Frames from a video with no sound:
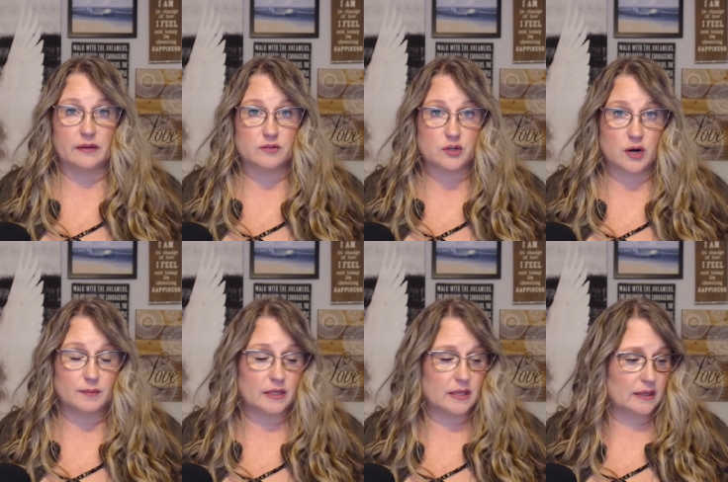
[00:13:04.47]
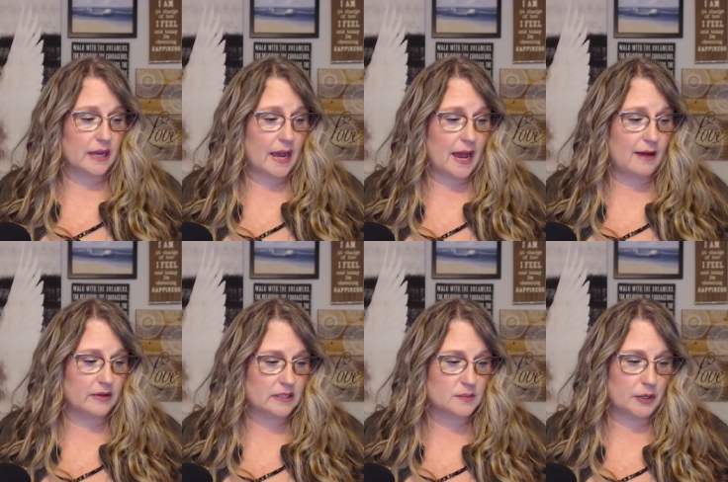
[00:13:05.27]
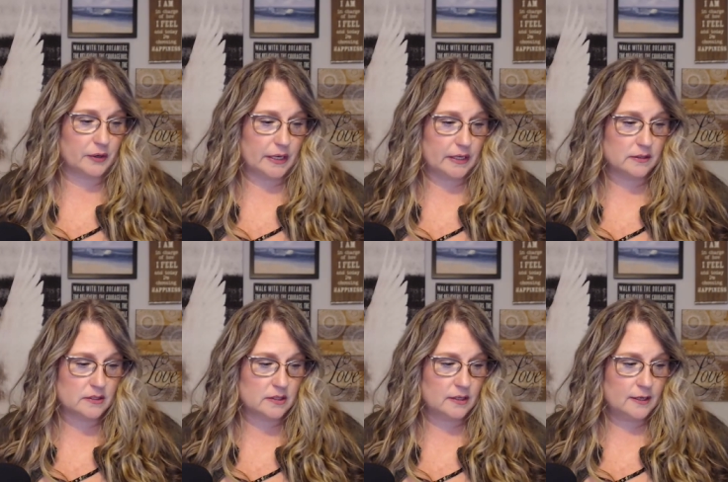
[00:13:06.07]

of trauma that they have experienced.